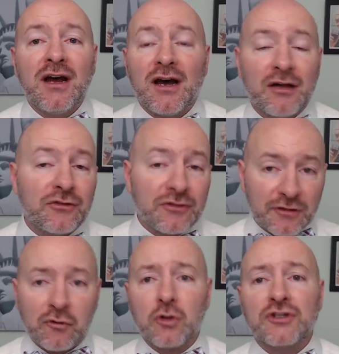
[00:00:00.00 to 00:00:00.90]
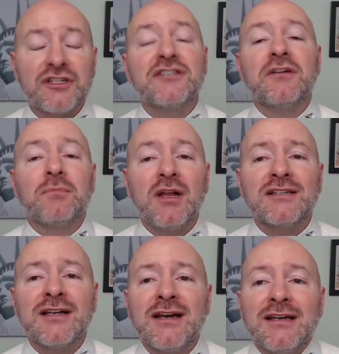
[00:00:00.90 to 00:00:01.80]
uh, other than of course Disney
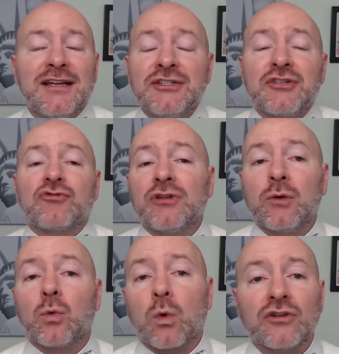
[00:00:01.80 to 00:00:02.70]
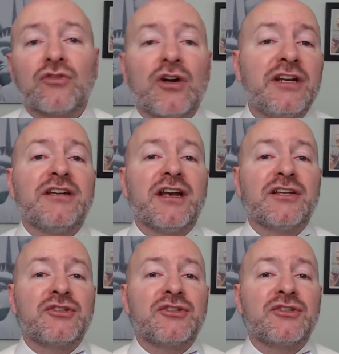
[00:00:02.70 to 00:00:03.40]
Plus, they just really weren't ready yet.